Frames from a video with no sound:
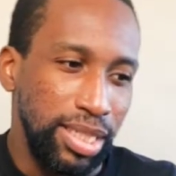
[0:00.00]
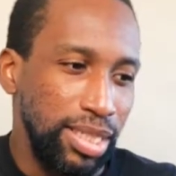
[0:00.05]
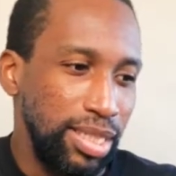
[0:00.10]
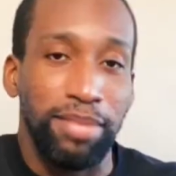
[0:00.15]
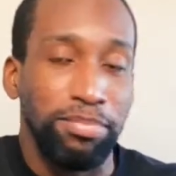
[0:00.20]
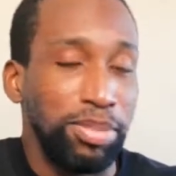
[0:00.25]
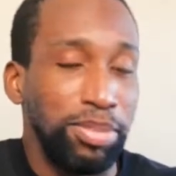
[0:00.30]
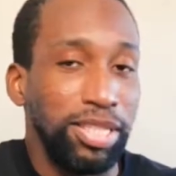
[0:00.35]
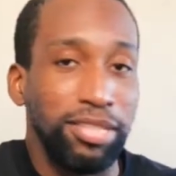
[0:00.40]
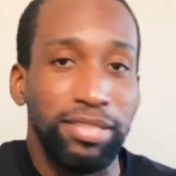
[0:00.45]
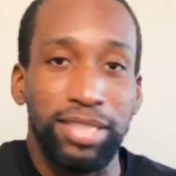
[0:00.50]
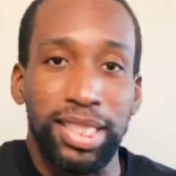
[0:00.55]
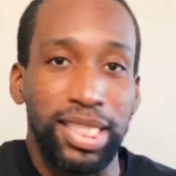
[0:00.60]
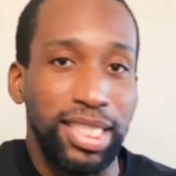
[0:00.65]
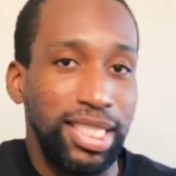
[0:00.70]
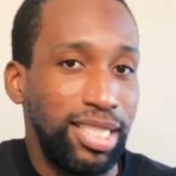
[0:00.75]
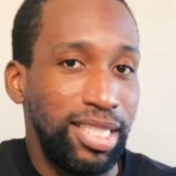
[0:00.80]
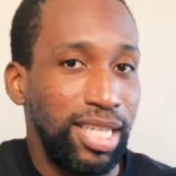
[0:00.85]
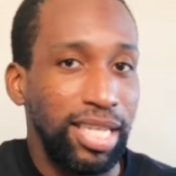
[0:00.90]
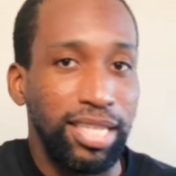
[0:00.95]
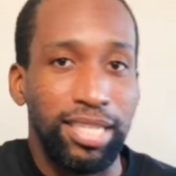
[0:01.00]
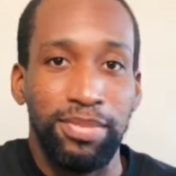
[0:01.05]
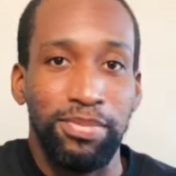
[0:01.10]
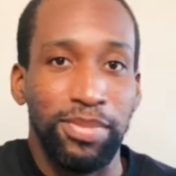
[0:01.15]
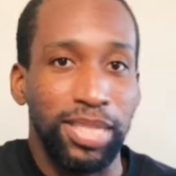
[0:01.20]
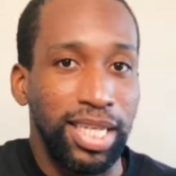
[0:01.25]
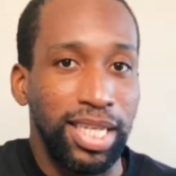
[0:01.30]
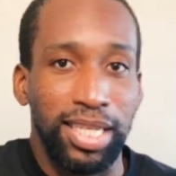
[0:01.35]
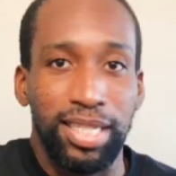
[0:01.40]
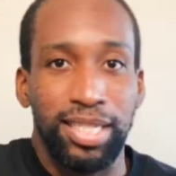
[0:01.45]
apparently it's shaky
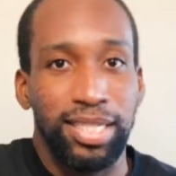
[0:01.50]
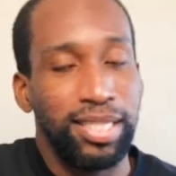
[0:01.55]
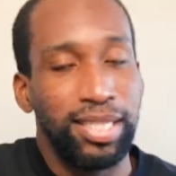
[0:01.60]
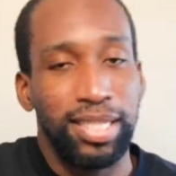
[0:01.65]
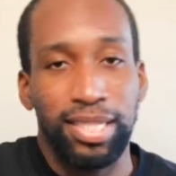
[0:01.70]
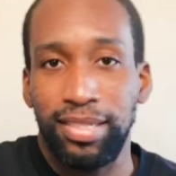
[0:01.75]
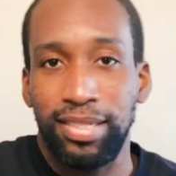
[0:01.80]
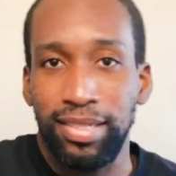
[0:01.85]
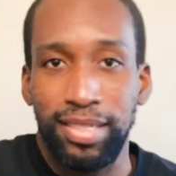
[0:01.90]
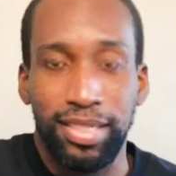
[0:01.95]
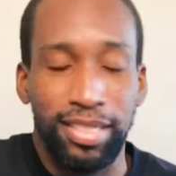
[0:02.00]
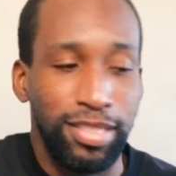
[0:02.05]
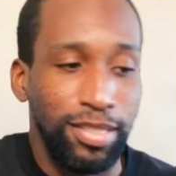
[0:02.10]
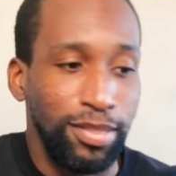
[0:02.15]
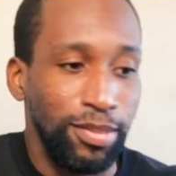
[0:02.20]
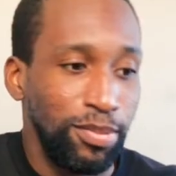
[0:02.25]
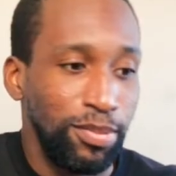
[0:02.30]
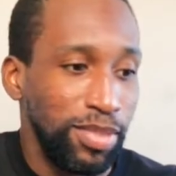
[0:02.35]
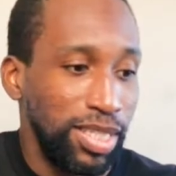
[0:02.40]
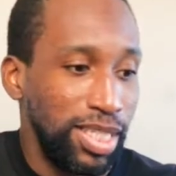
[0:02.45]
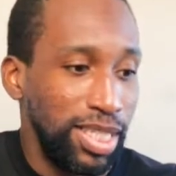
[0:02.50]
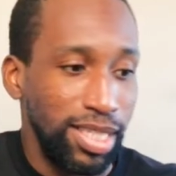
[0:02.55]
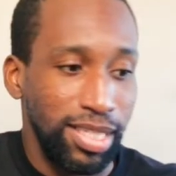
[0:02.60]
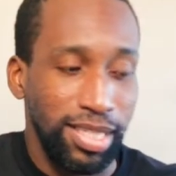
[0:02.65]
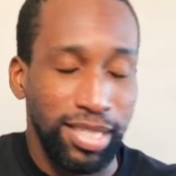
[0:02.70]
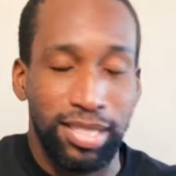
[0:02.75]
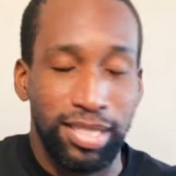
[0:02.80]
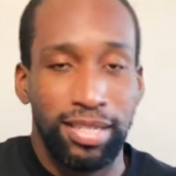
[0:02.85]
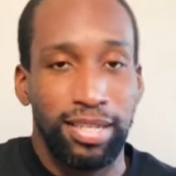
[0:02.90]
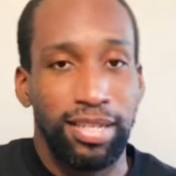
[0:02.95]
with getting the single issues
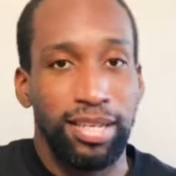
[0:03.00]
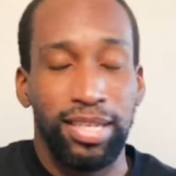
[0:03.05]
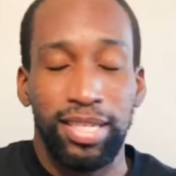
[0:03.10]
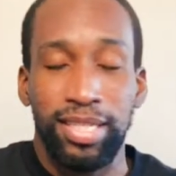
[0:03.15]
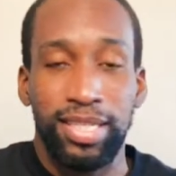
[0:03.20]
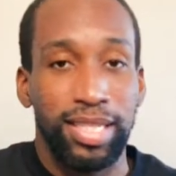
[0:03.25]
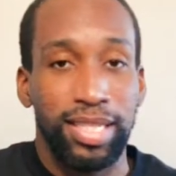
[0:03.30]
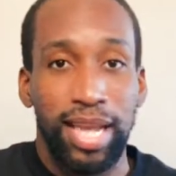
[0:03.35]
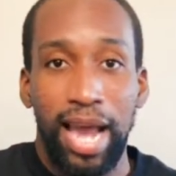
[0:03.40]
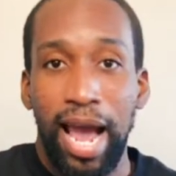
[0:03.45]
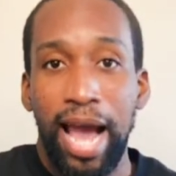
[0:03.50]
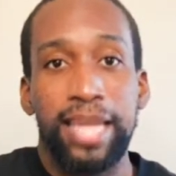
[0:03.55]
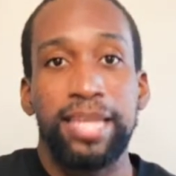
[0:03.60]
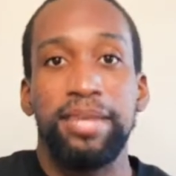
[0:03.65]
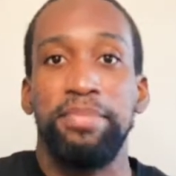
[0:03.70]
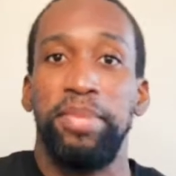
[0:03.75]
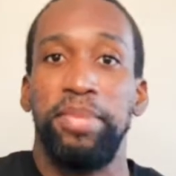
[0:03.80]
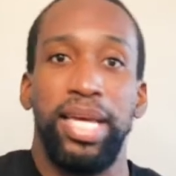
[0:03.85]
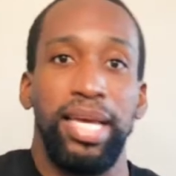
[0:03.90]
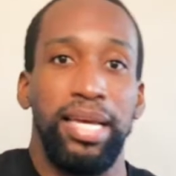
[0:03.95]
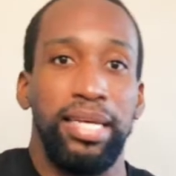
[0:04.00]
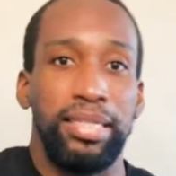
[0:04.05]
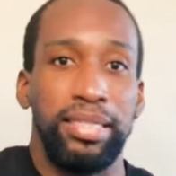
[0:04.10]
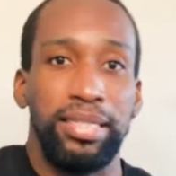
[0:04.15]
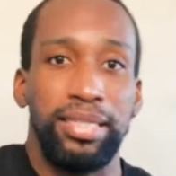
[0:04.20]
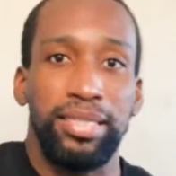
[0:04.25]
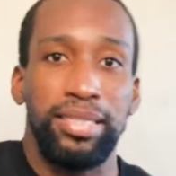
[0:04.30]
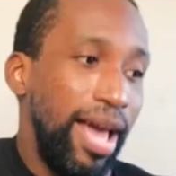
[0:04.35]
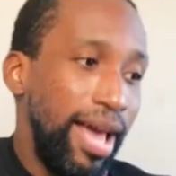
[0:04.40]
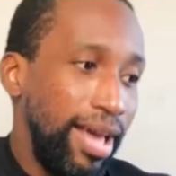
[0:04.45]
because it's in high
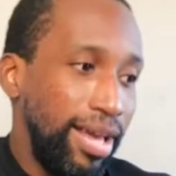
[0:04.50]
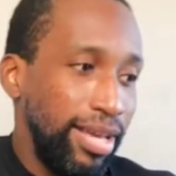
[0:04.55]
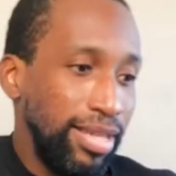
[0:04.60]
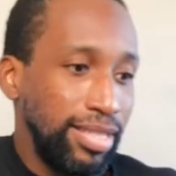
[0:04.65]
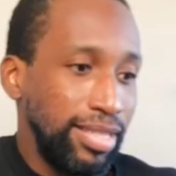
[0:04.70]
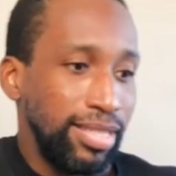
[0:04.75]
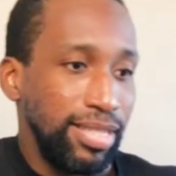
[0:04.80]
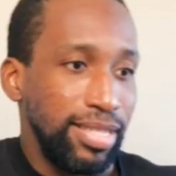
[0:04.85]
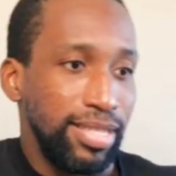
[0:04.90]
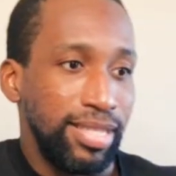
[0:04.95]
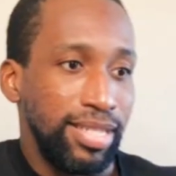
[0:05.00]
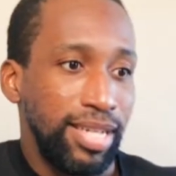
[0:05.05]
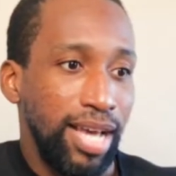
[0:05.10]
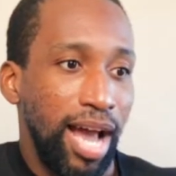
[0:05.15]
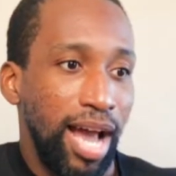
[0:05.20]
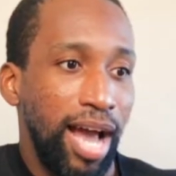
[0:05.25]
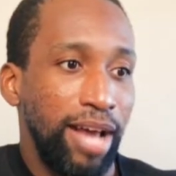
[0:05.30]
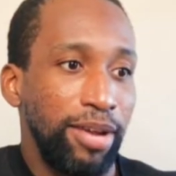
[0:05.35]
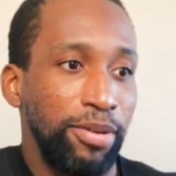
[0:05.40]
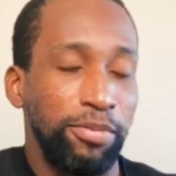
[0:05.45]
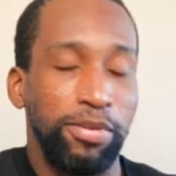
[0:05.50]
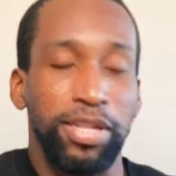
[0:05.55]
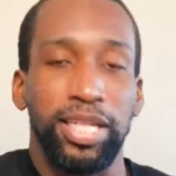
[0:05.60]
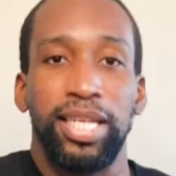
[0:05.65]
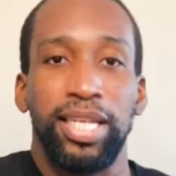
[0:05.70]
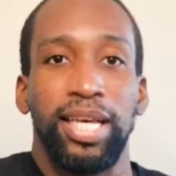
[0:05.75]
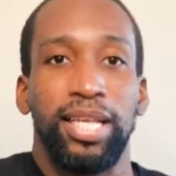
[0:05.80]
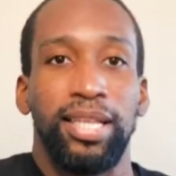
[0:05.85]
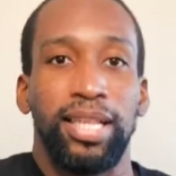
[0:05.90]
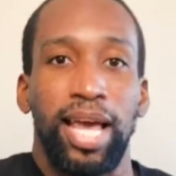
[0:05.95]
demand and I don't want
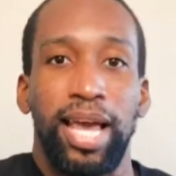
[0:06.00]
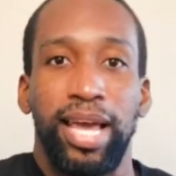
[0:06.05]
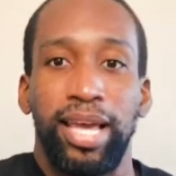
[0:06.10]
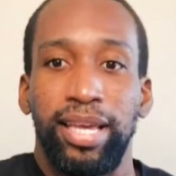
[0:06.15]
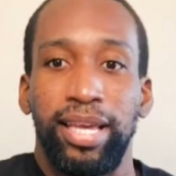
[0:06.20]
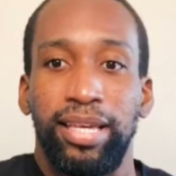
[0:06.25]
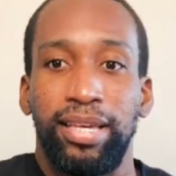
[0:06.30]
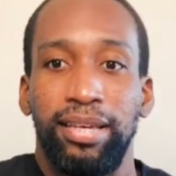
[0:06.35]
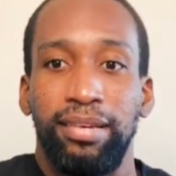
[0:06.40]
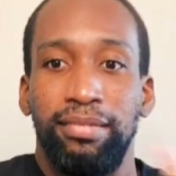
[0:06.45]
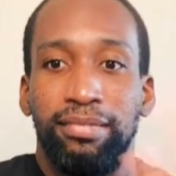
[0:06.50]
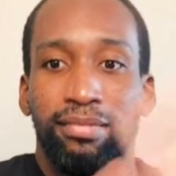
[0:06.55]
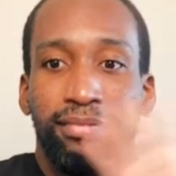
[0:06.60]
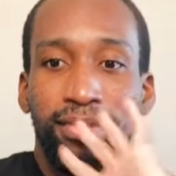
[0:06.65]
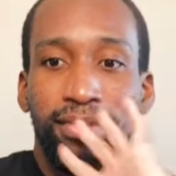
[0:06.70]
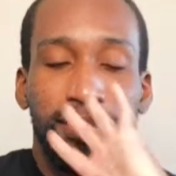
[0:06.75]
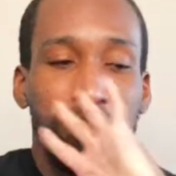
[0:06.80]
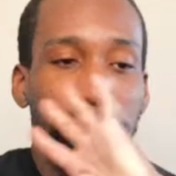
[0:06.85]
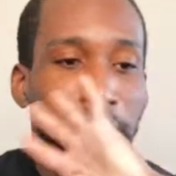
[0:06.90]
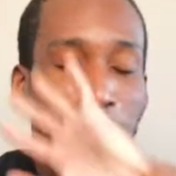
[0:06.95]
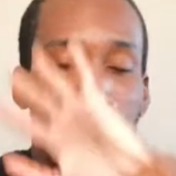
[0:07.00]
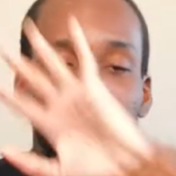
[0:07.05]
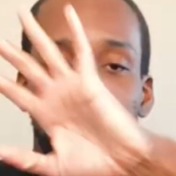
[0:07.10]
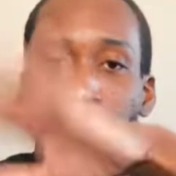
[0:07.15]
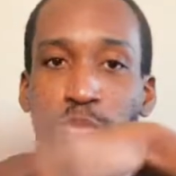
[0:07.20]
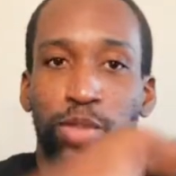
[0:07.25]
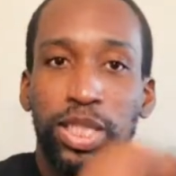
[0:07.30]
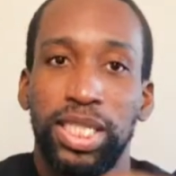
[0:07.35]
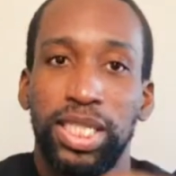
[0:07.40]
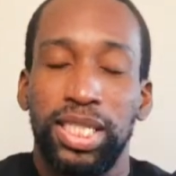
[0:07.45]
to get like the most
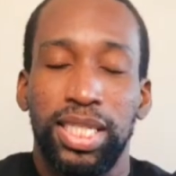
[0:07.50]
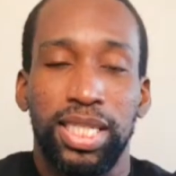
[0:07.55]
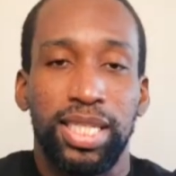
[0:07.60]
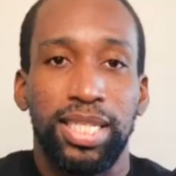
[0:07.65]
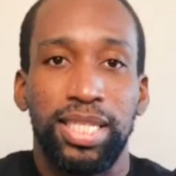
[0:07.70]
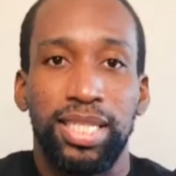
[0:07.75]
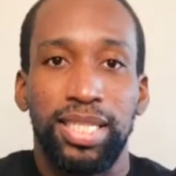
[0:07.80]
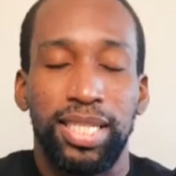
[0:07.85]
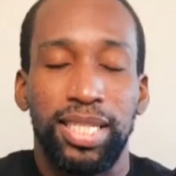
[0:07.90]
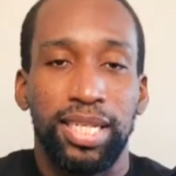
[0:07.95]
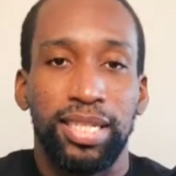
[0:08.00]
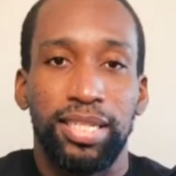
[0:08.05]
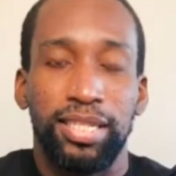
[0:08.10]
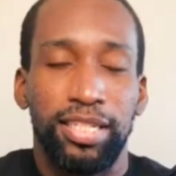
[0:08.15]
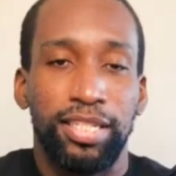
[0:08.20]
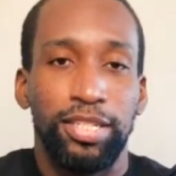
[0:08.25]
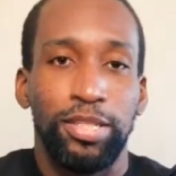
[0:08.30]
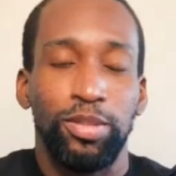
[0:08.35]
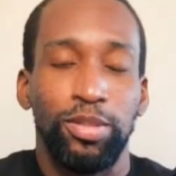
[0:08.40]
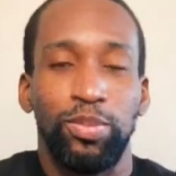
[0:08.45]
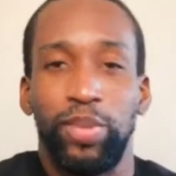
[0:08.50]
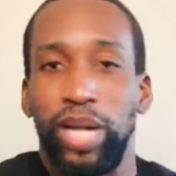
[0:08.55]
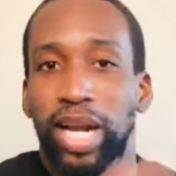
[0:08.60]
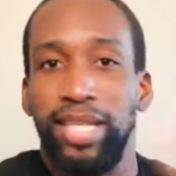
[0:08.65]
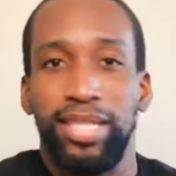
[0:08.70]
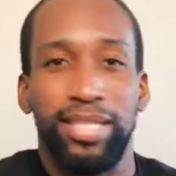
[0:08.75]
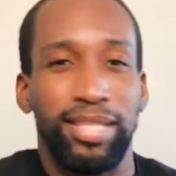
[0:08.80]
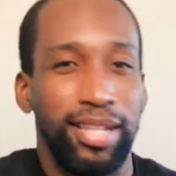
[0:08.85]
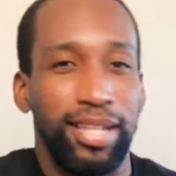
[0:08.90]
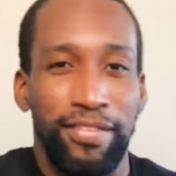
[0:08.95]
recent single issues, but
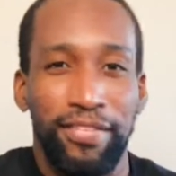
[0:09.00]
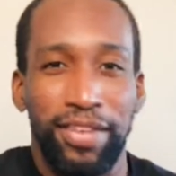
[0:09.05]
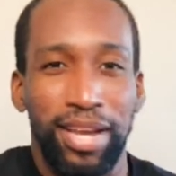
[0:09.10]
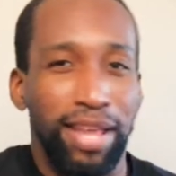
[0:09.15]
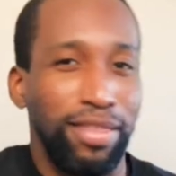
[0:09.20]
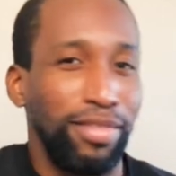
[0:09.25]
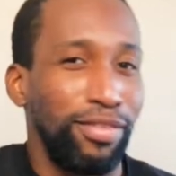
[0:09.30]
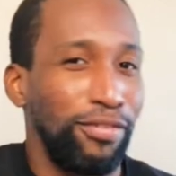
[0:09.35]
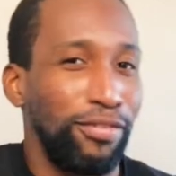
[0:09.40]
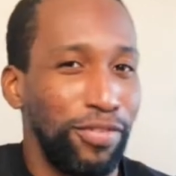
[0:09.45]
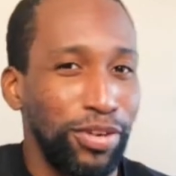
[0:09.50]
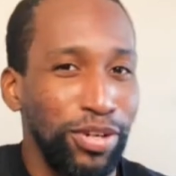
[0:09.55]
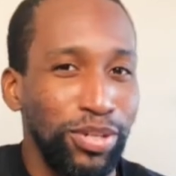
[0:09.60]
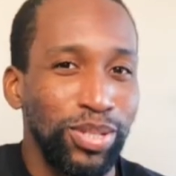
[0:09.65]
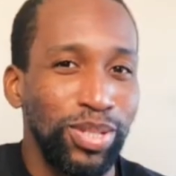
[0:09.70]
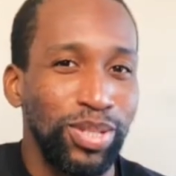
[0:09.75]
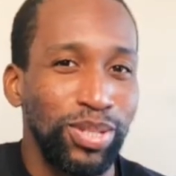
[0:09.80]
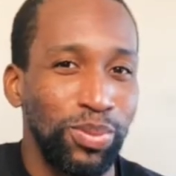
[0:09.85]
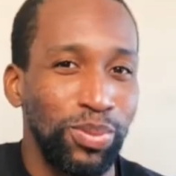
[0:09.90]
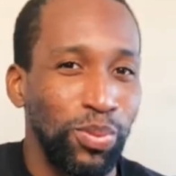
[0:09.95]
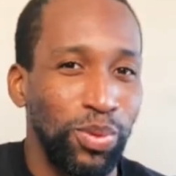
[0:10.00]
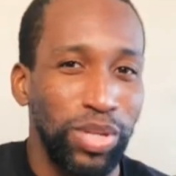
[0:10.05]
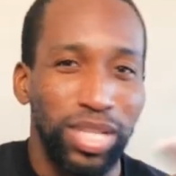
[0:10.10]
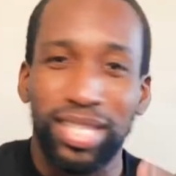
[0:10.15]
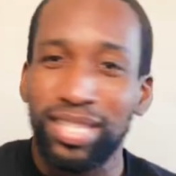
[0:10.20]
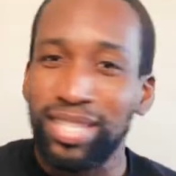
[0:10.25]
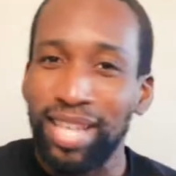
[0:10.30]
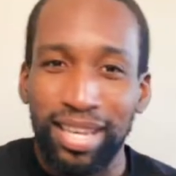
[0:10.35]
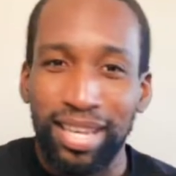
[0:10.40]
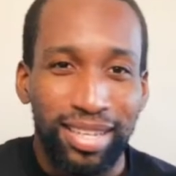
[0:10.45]
I still haven't gotten the first or
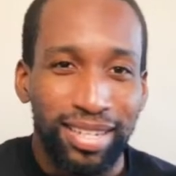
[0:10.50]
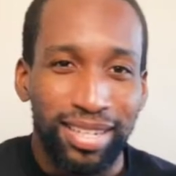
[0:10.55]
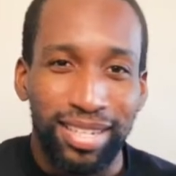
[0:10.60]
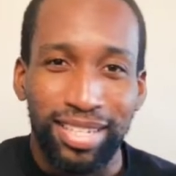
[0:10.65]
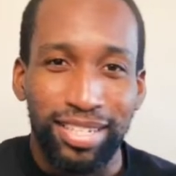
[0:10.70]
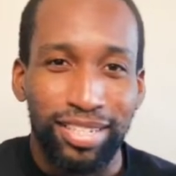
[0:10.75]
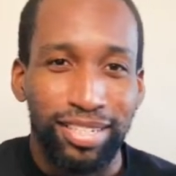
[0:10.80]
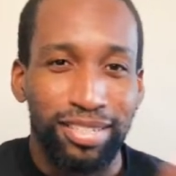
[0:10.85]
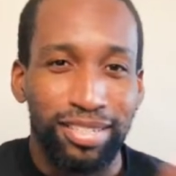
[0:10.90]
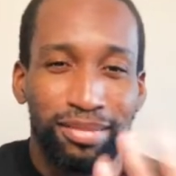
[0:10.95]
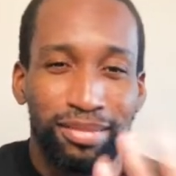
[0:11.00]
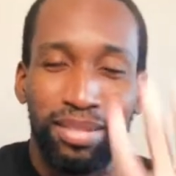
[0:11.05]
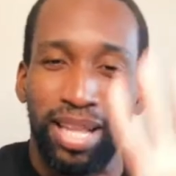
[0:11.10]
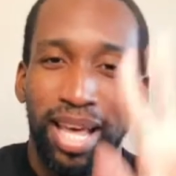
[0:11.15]
the second issue.